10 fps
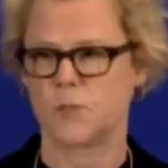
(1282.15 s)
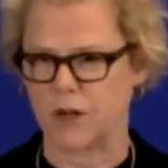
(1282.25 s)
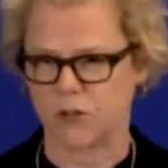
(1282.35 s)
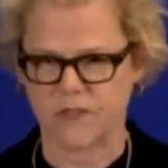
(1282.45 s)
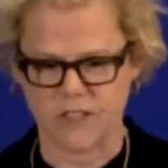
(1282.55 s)

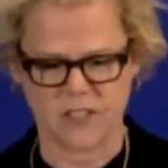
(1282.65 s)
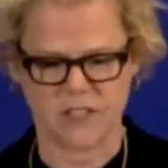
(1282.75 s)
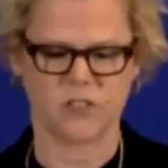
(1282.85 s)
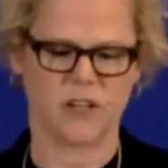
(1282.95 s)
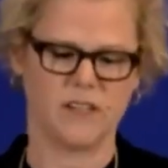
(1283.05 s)
speakers of
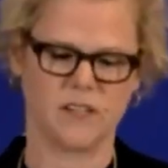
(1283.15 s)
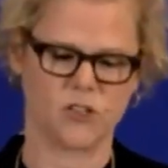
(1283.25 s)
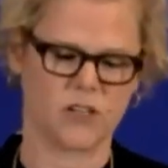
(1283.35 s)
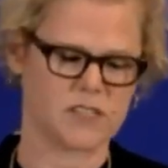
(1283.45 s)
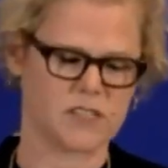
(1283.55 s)

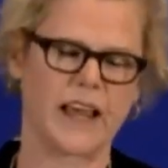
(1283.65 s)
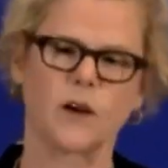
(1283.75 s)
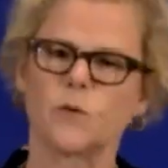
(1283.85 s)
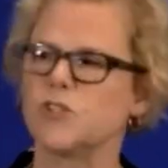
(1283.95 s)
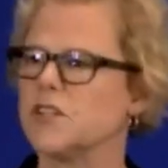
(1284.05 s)
indigenous
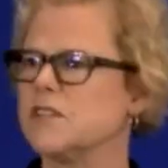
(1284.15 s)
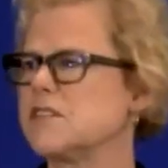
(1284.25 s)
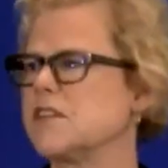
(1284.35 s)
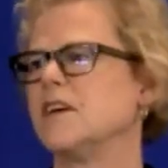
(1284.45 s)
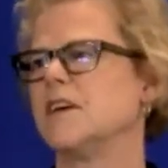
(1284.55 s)

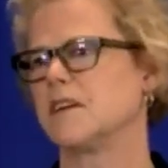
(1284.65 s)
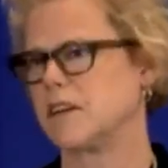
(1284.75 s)
languages,